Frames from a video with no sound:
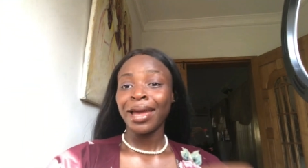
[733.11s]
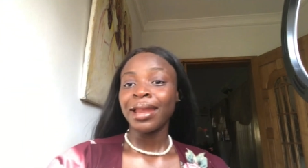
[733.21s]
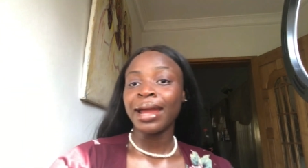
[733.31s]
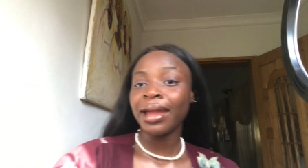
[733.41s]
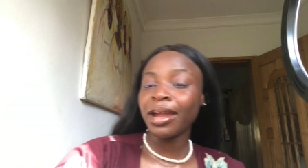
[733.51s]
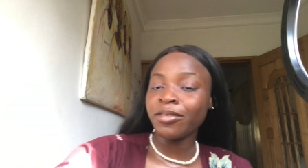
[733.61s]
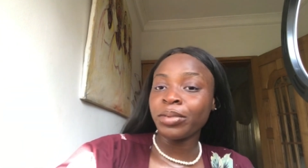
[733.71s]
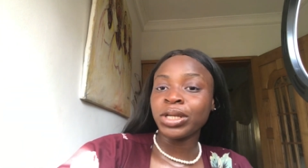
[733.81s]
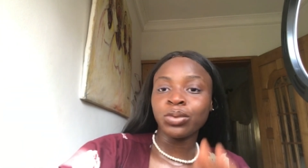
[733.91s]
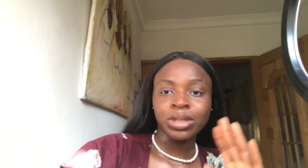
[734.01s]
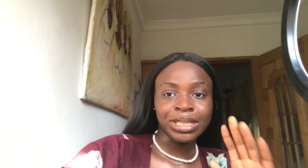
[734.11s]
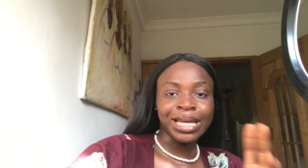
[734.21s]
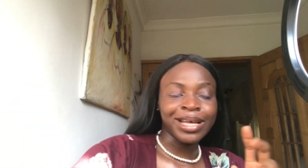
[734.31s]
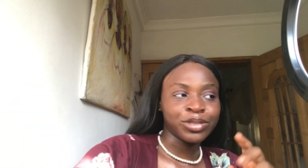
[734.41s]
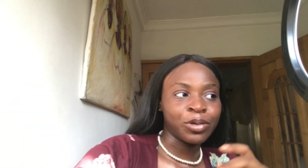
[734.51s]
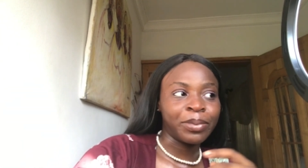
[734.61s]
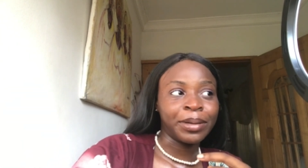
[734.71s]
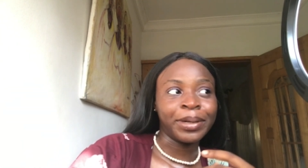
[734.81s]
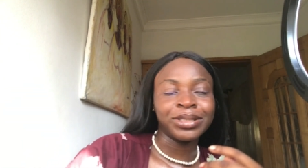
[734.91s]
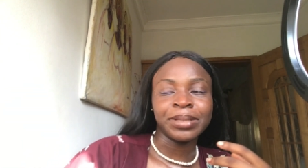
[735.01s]
Like, everybody was gassed up
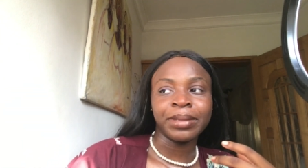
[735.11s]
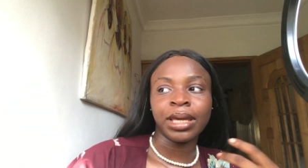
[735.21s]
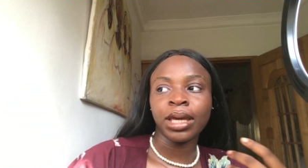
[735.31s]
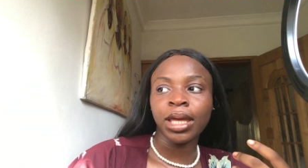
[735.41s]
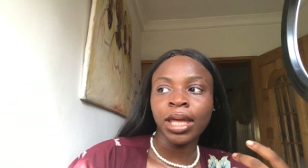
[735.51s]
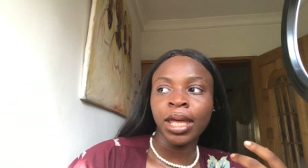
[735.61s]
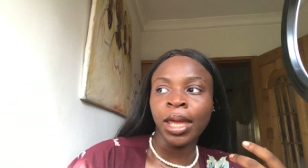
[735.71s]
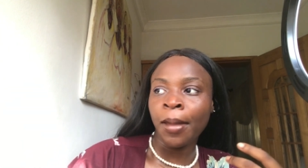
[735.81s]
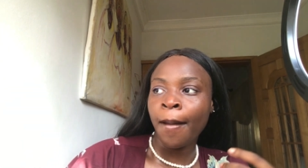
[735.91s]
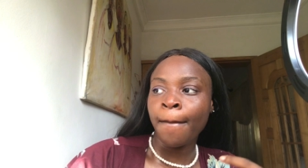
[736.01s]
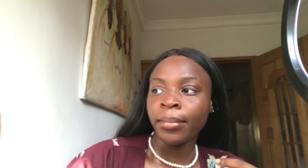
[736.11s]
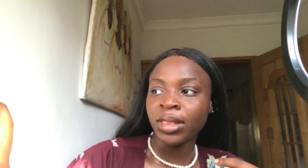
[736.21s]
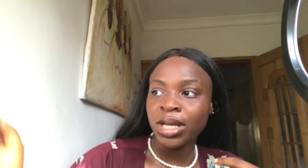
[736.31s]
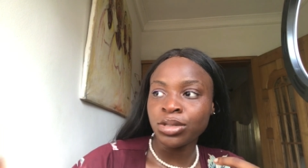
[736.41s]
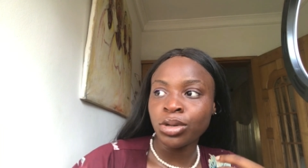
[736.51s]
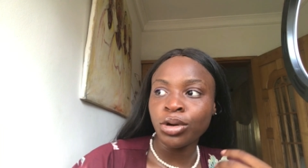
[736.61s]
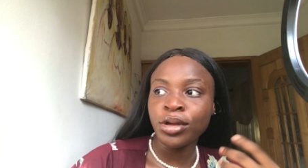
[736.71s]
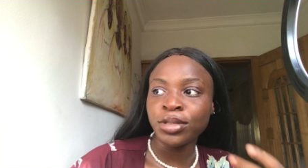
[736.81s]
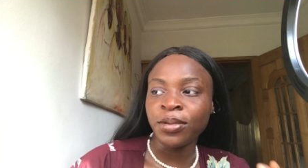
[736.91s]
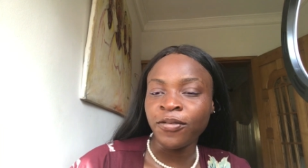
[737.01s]
about it. I'm like, there's not
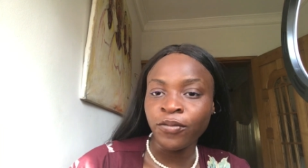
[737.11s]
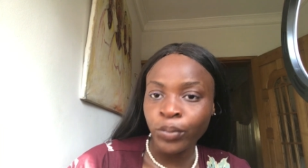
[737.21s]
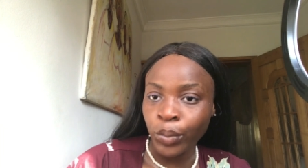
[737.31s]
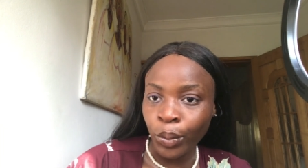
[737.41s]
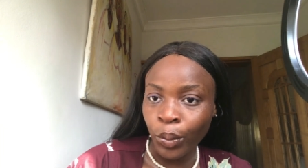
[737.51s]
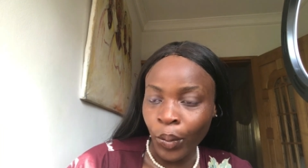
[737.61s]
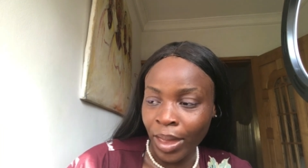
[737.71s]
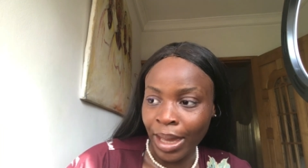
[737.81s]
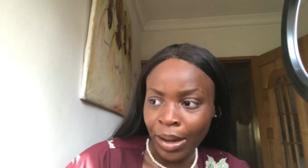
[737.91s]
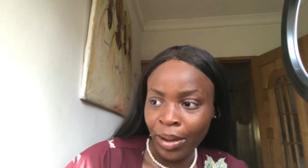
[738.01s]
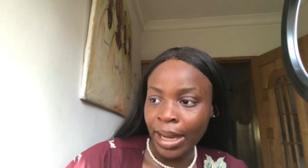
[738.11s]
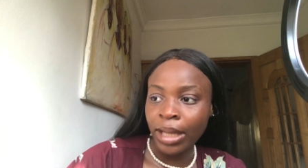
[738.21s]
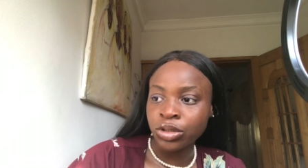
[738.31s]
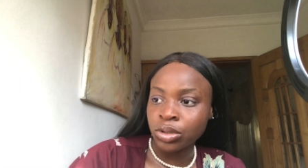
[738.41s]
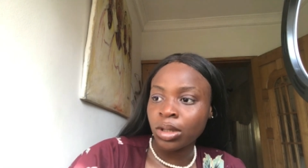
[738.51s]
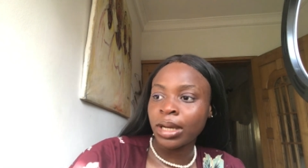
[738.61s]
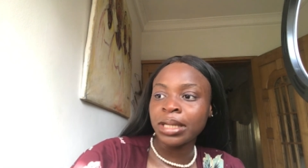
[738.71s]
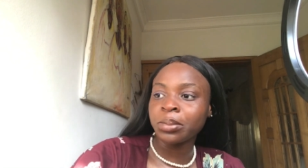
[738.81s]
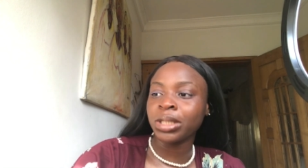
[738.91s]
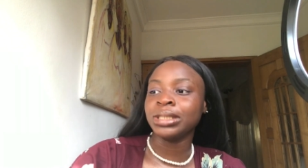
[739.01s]
going to be food though. And they're like, sure,
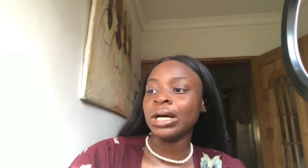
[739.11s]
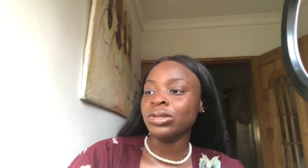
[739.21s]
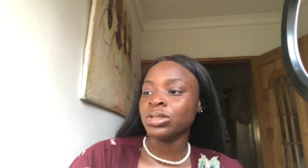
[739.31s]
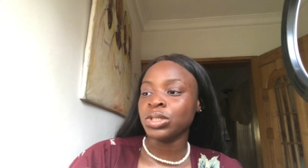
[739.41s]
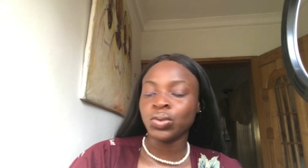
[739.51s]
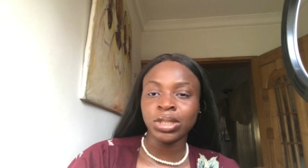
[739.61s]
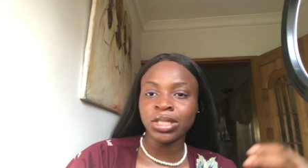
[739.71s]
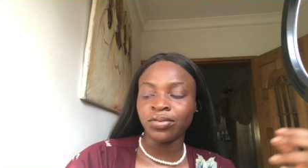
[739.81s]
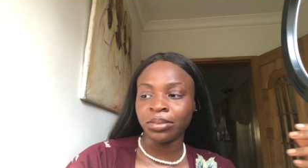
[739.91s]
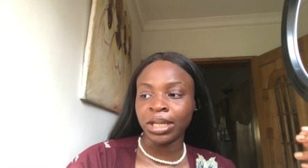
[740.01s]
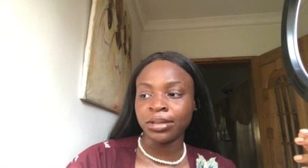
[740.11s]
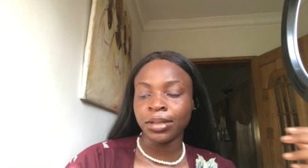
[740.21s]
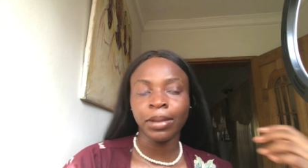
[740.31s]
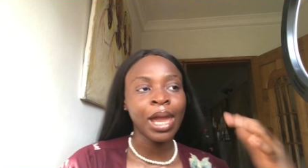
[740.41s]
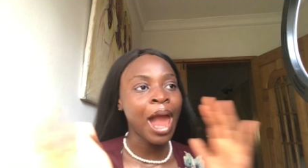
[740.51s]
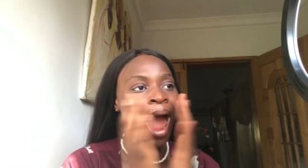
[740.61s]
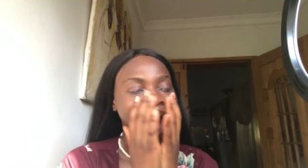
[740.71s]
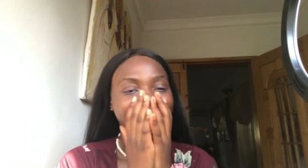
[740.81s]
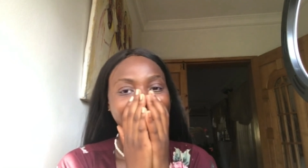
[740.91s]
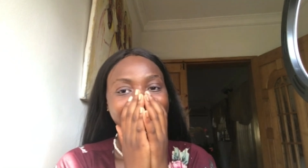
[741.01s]
anybody that wants to eat will eat from the house. I'm like,
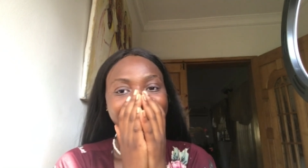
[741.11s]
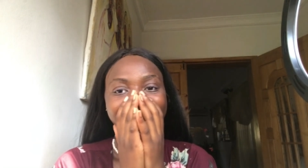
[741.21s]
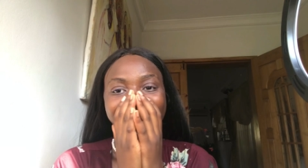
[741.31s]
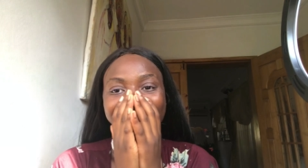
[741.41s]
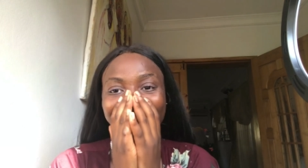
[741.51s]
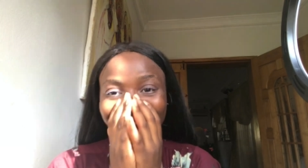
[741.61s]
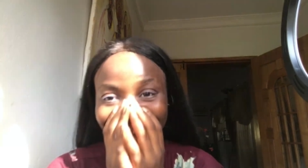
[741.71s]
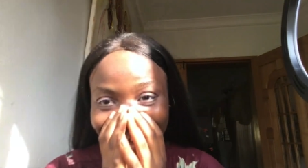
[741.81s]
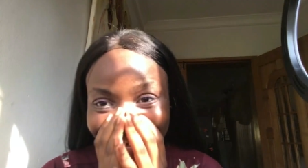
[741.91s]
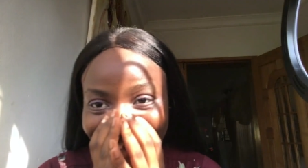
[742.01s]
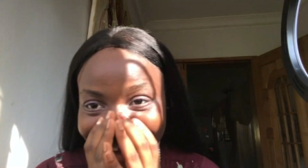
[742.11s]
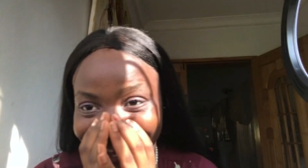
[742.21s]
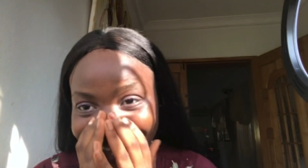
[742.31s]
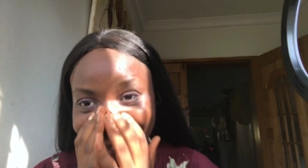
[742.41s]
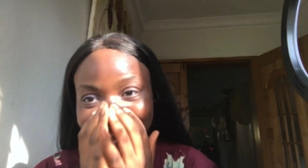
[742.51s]
oh my god.